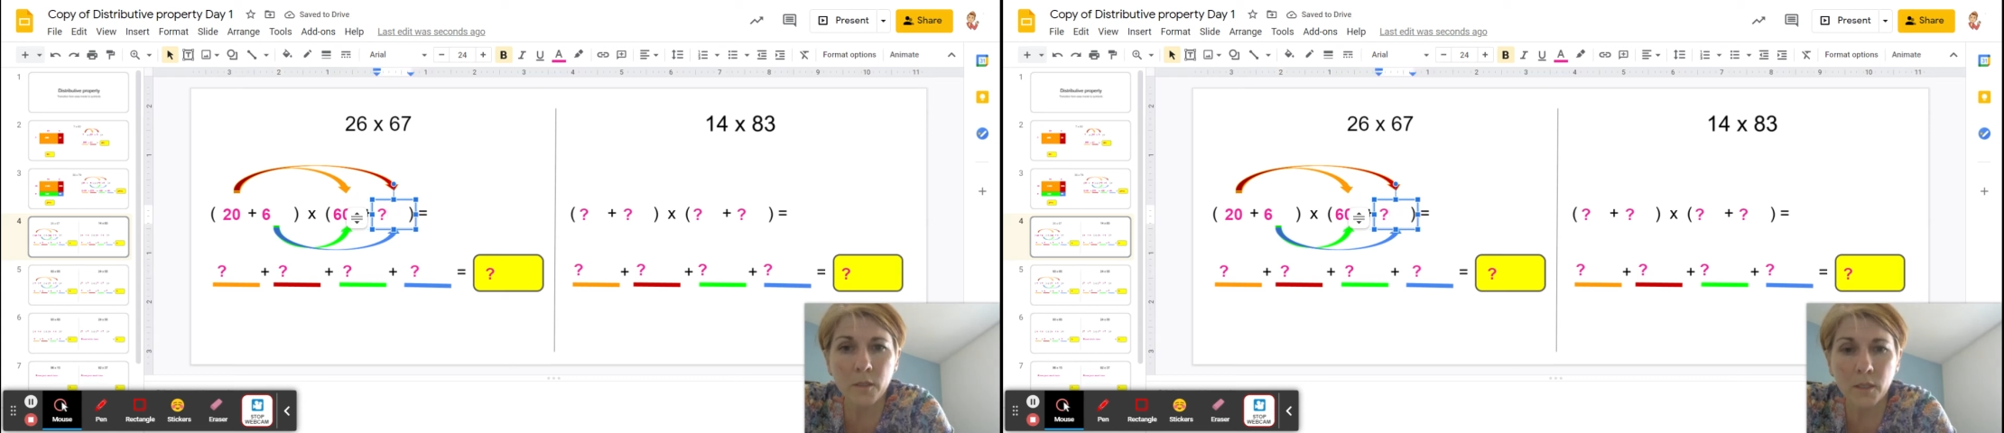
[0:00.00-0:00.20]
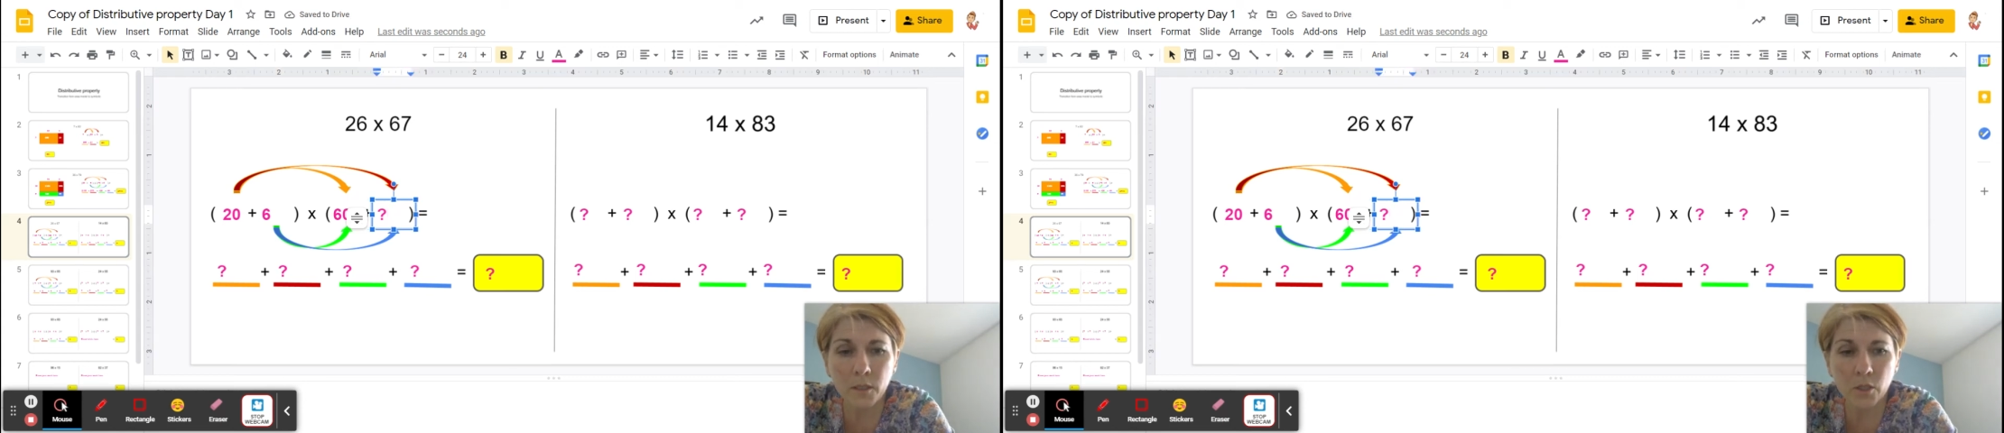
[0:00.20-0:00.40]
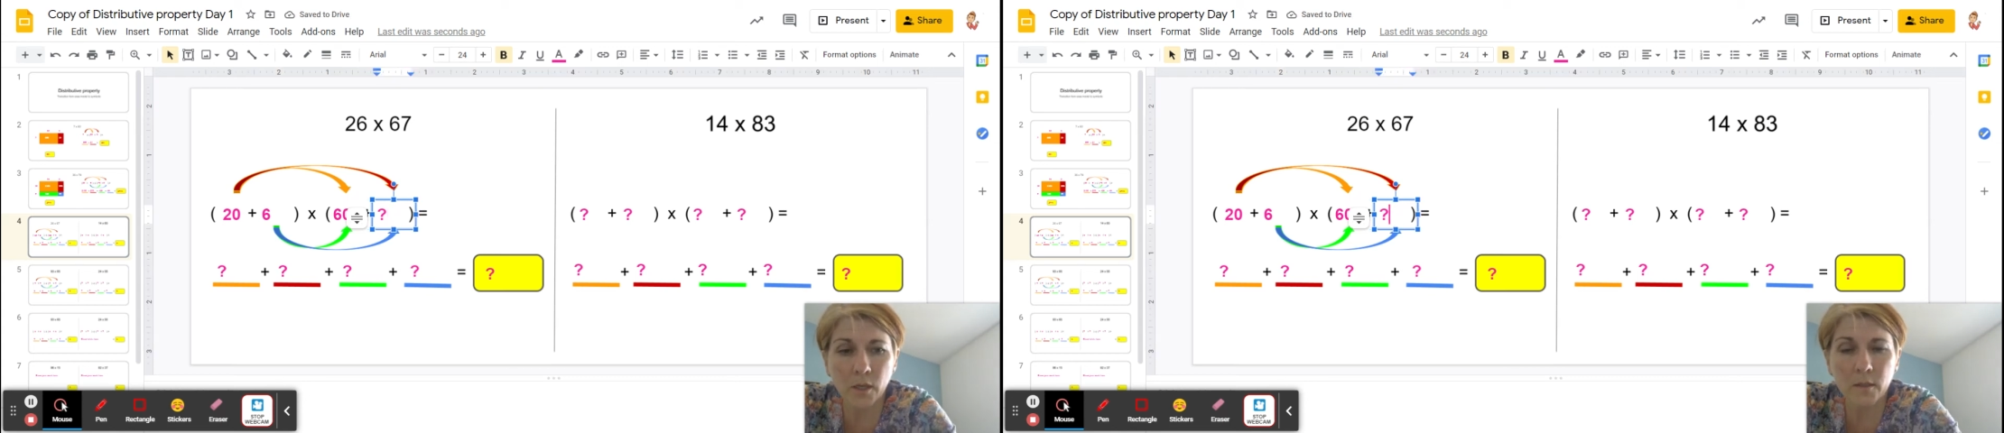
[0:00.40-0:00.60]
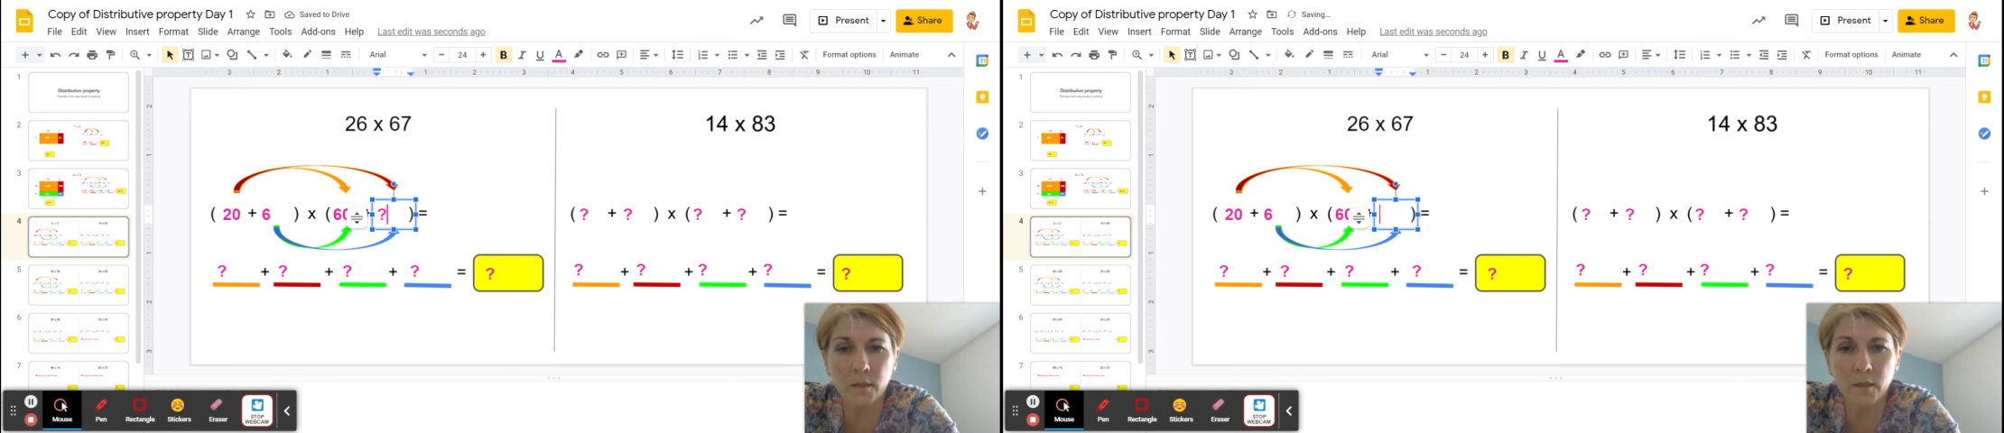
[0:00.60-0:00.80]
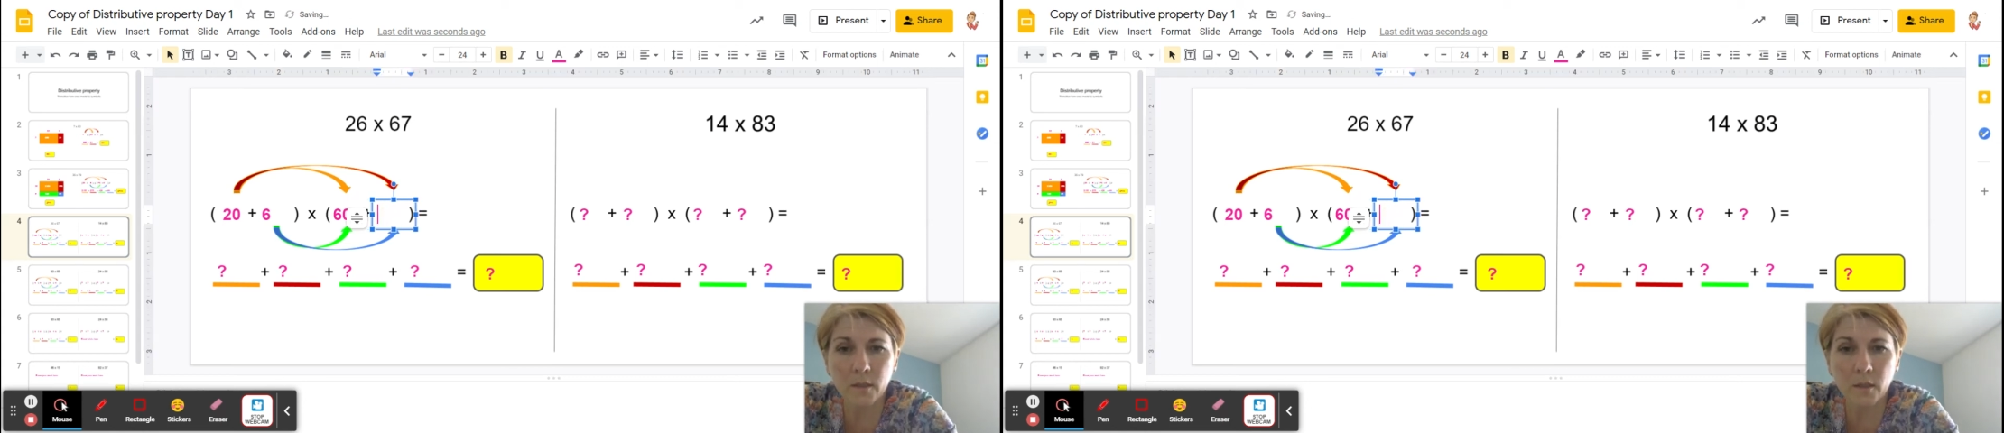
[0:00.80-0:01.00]

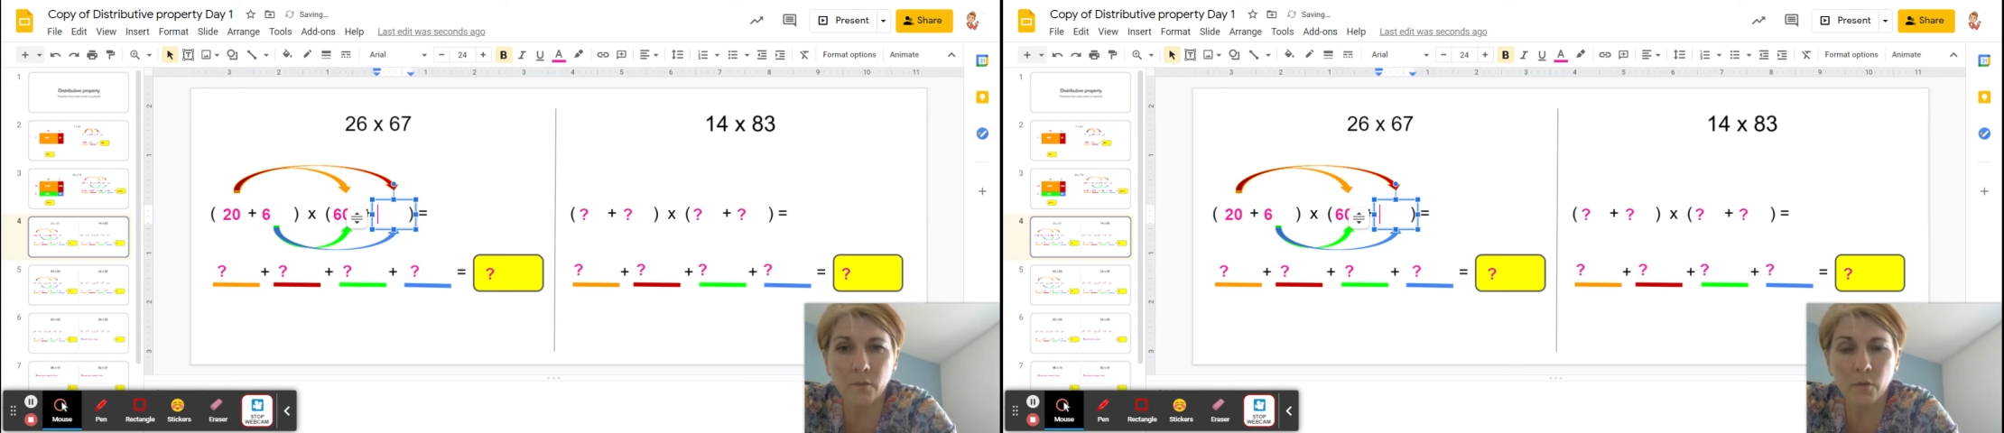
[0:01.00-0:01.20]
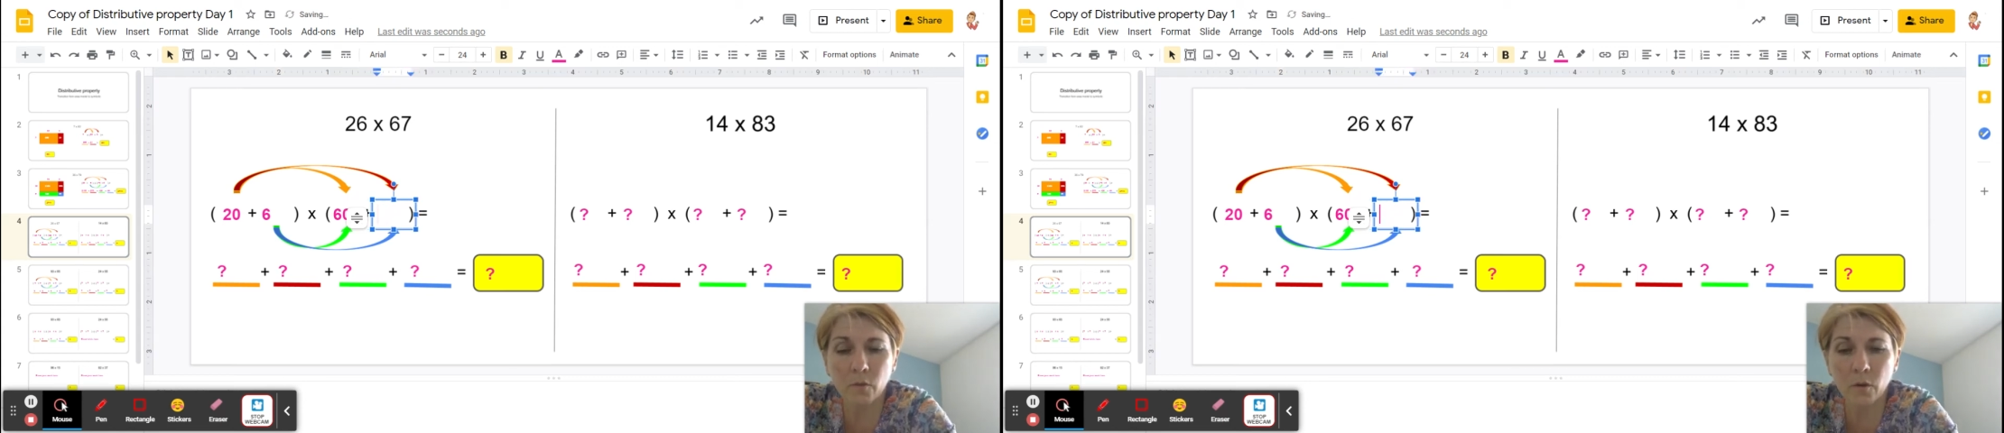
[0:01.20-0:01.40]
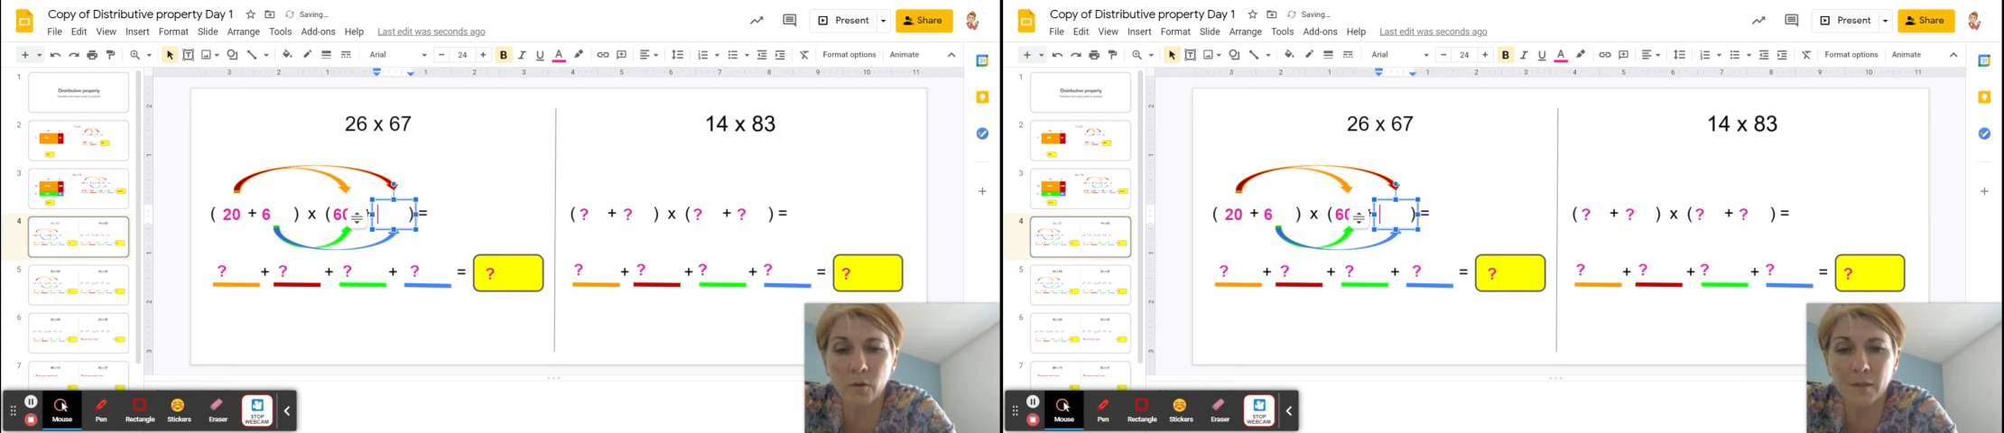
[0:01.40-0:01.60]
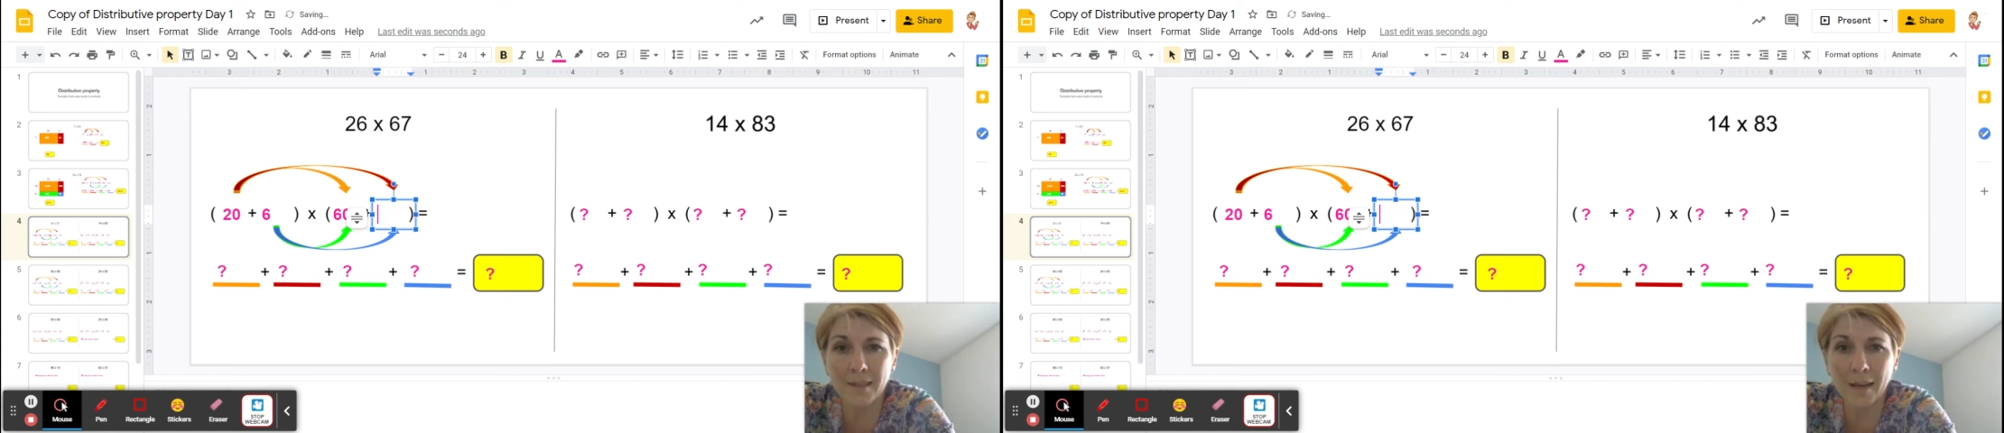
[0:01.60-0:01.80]
digits, if you notice,